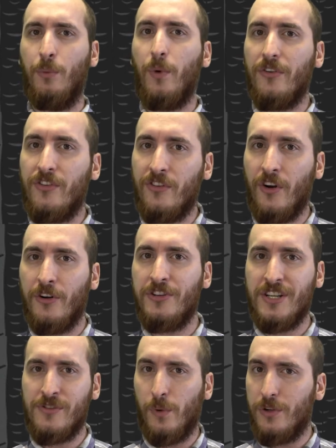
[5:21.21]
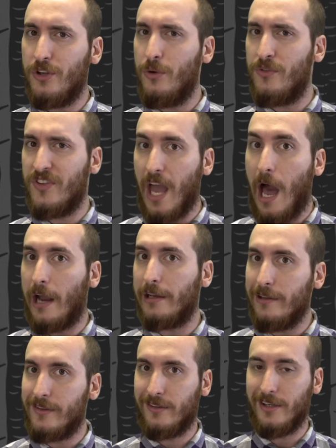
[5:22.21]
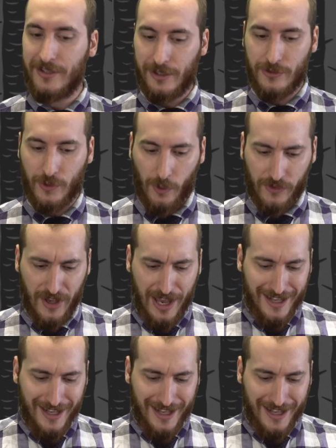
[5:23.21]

where surgeons will use the Oculus touch controls